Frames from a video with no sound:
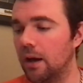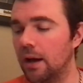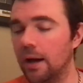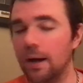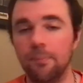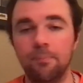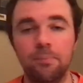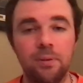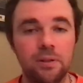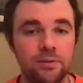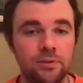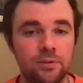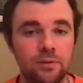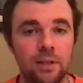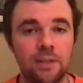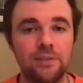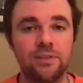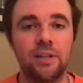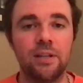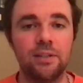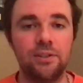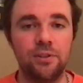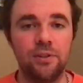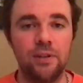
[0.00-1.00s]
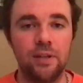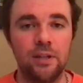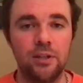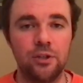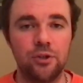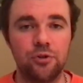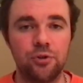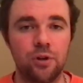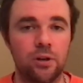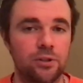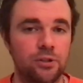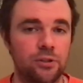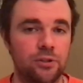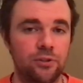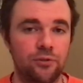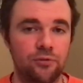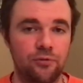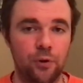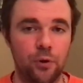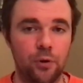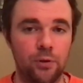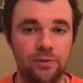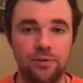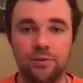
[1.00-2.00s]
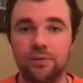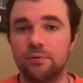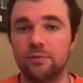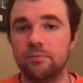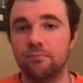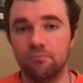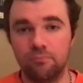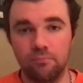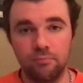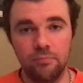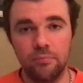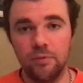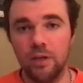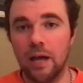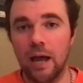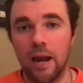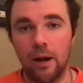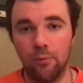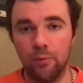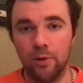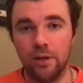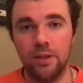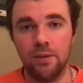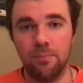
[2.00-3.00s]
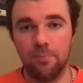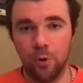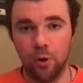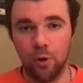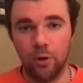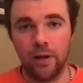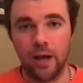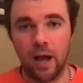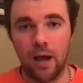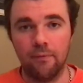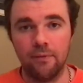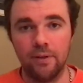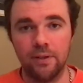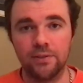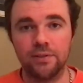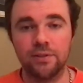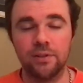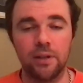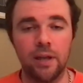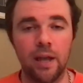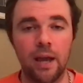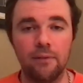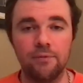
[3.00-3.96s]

But let's get to the instructions. First, you got to read the book, obviously.